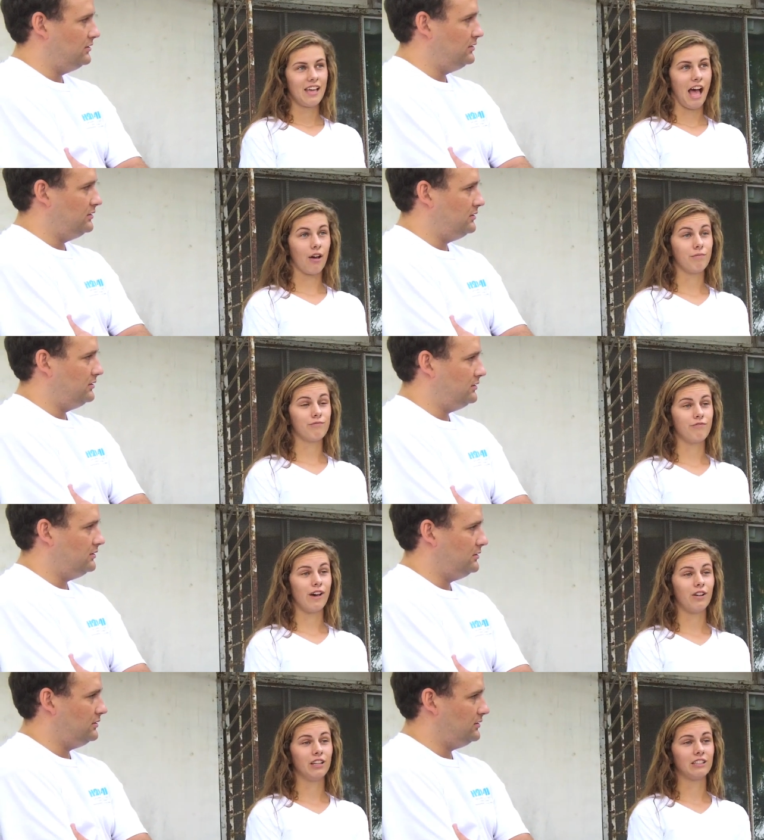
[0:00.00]
Speaker 1: I
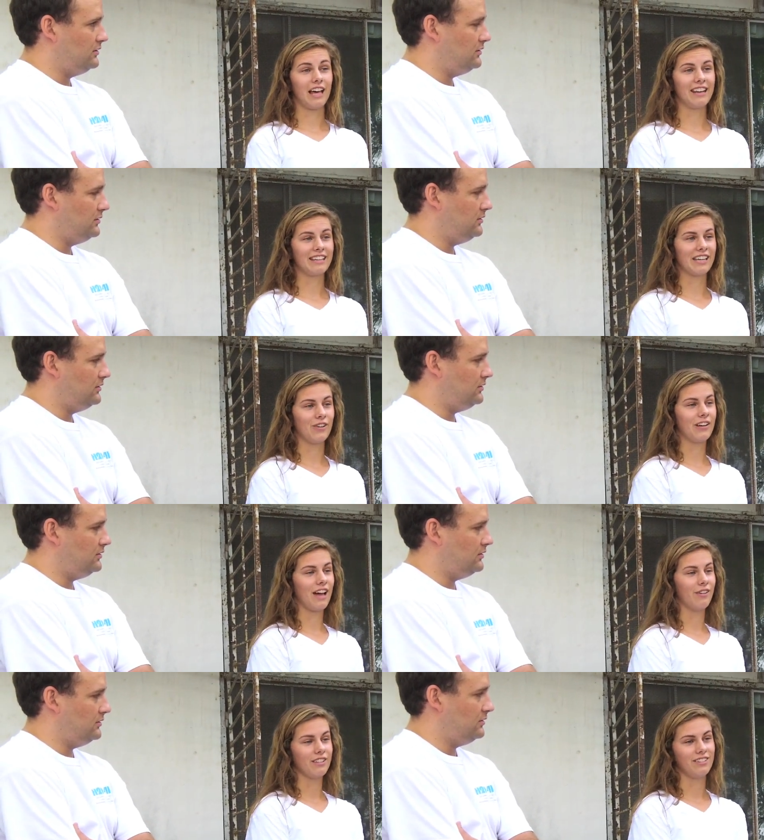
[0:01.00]
felt a lot of guilt when
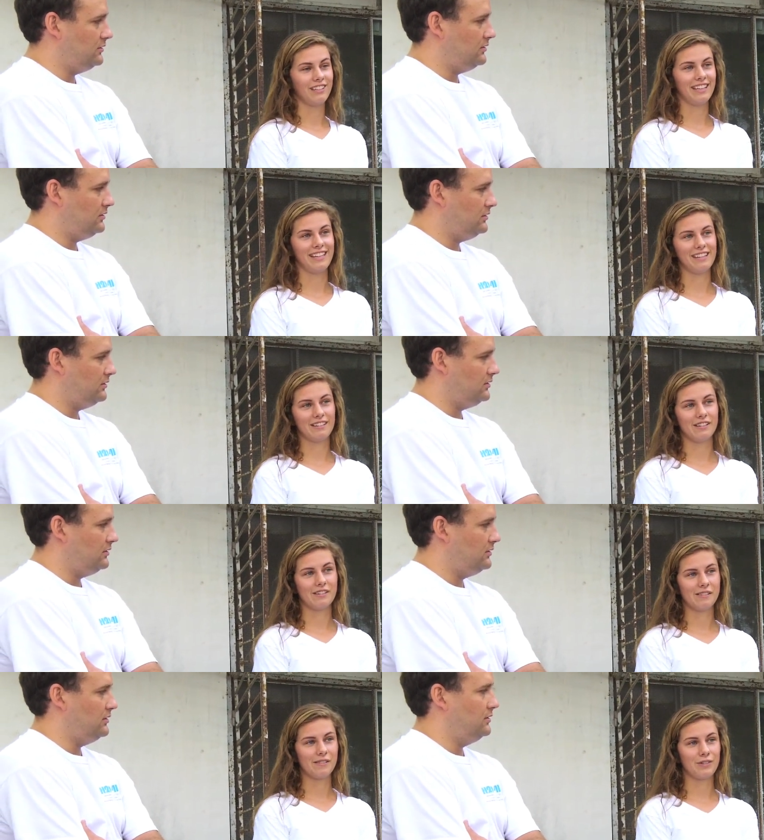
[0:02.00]
I would sin,
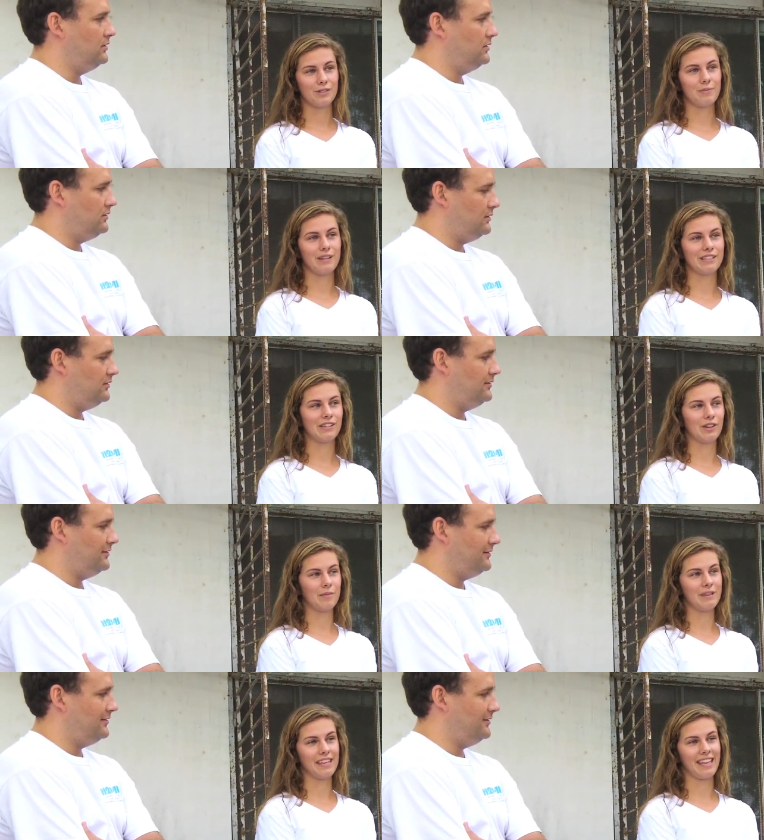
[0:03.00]
is a big deal
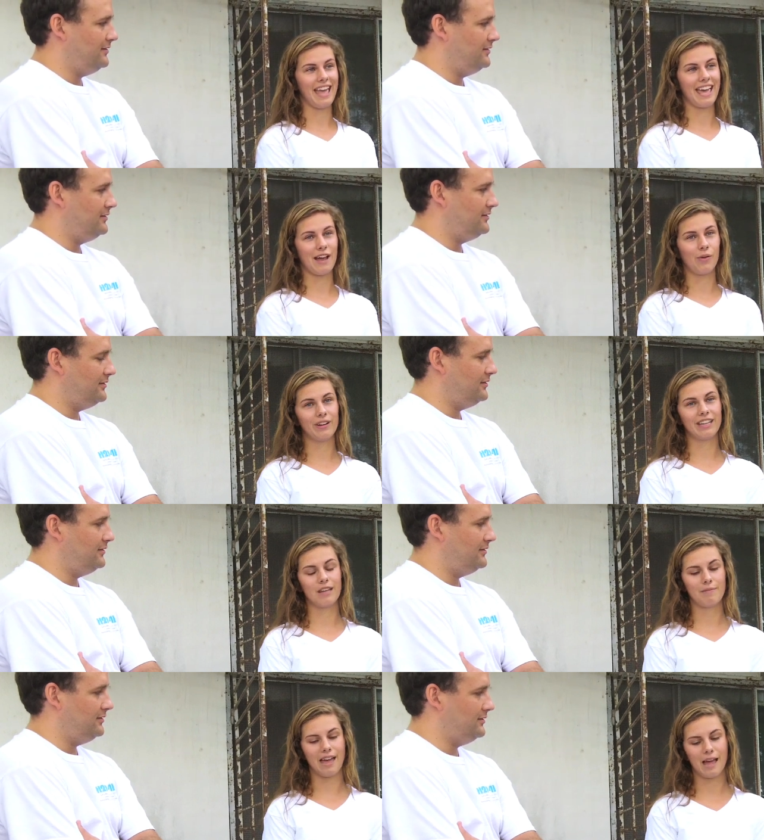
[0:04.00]
to me, and I want to
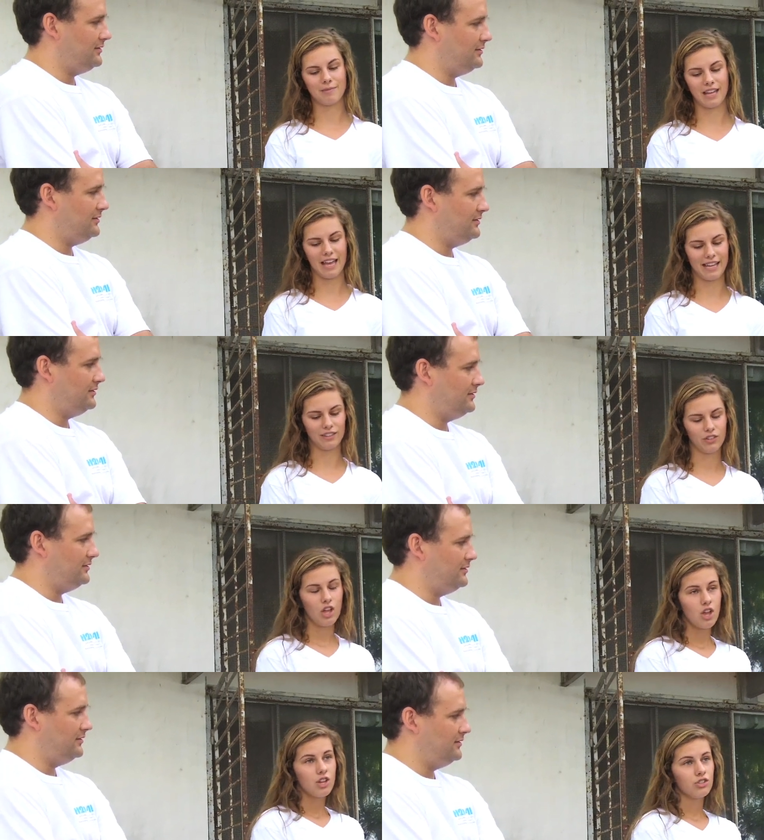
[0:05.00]
get baptized
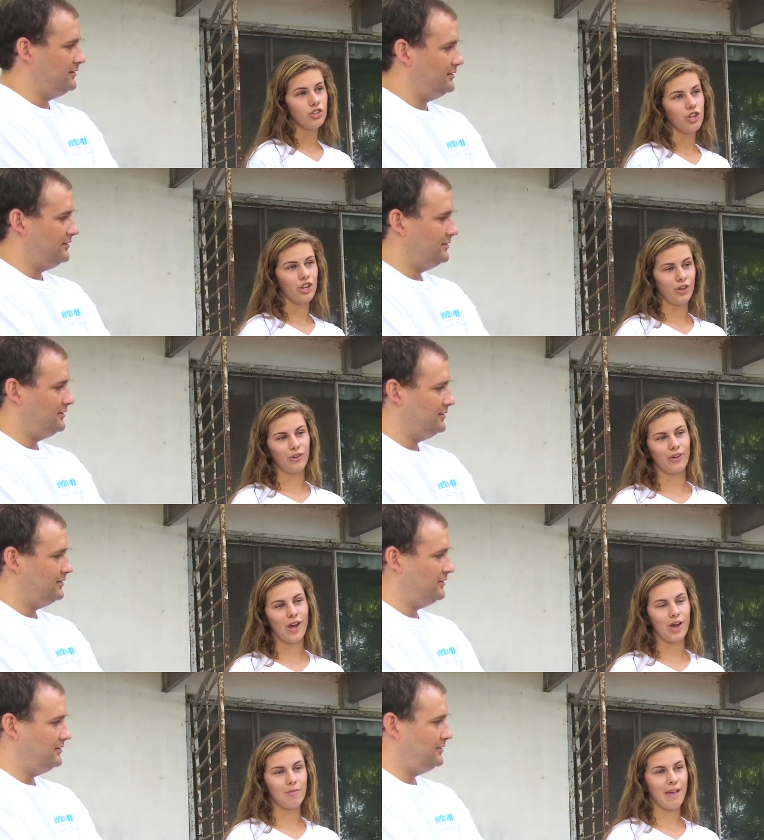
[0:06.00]
to
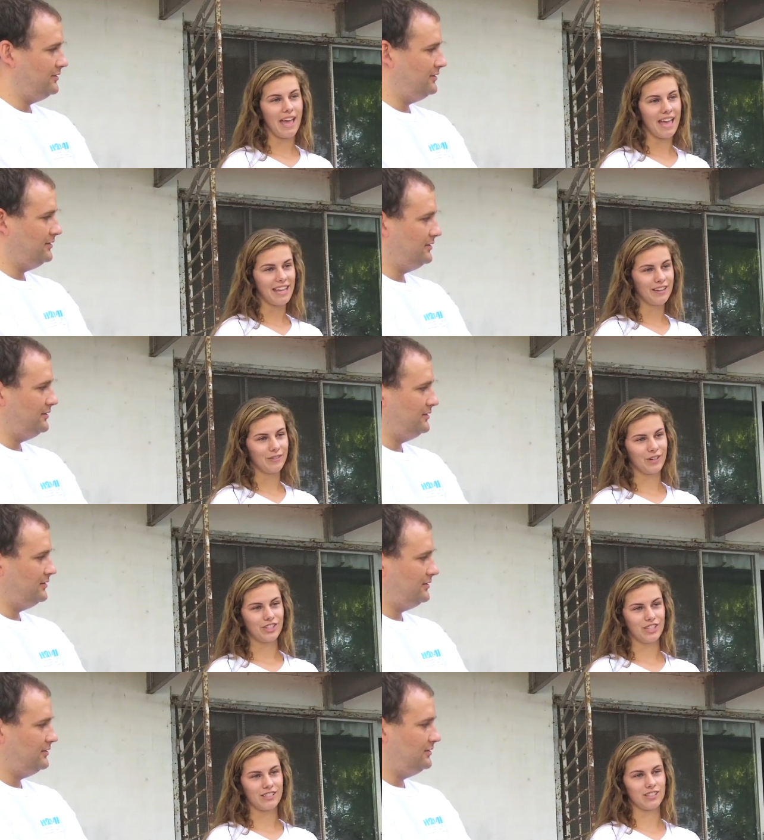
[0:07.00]
obey what
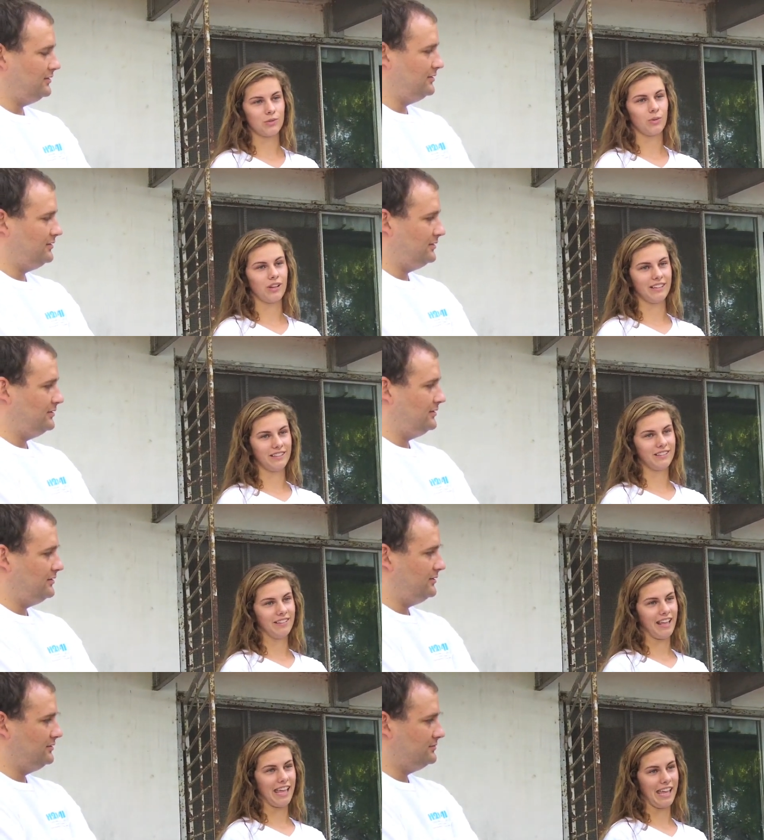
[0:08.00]
Jesus
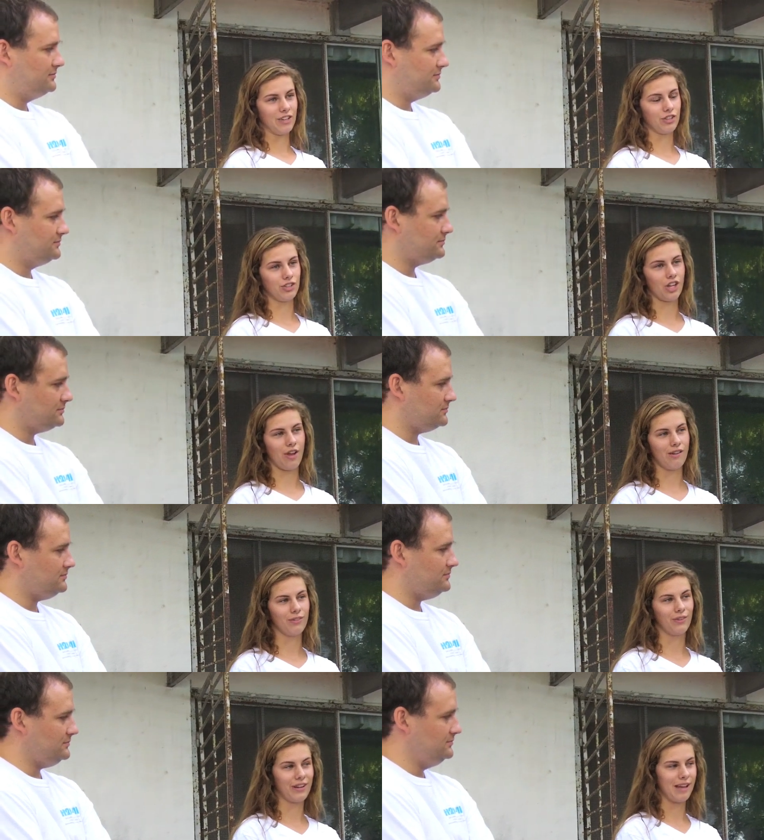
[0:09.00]
wants and to show
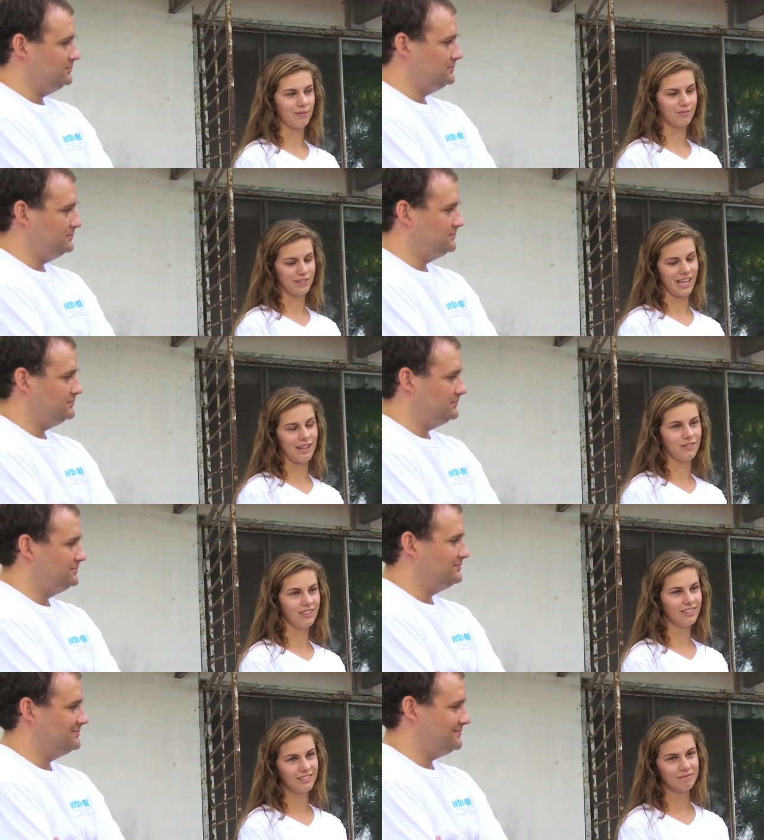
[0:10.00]
what i
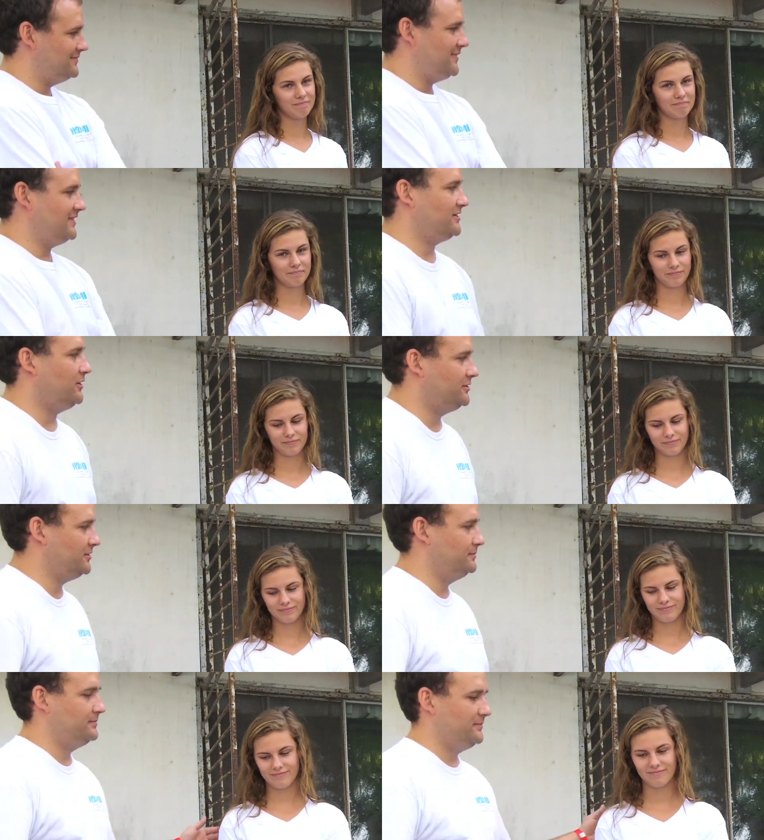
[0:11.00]
That's
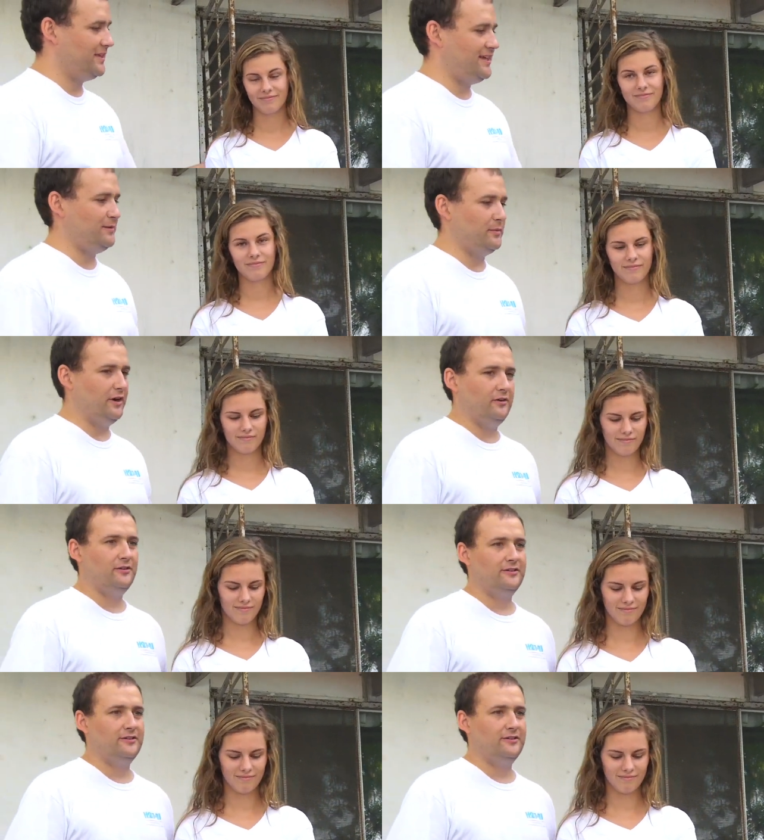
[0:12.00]
awesome. Thank you, Merrell.